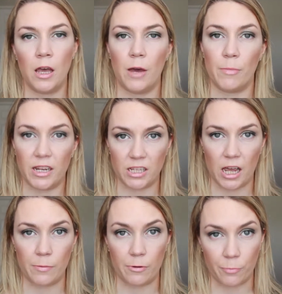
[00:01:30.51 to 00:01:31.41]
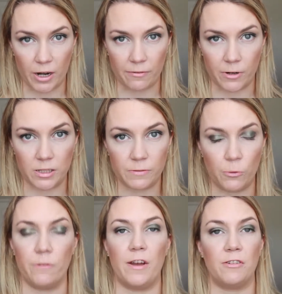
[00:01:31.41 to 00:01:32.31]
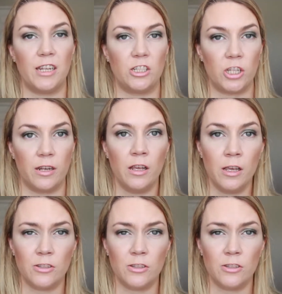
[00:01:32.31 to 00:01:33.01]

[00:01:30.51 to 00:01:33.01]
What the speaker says: and my type of preference for foundation.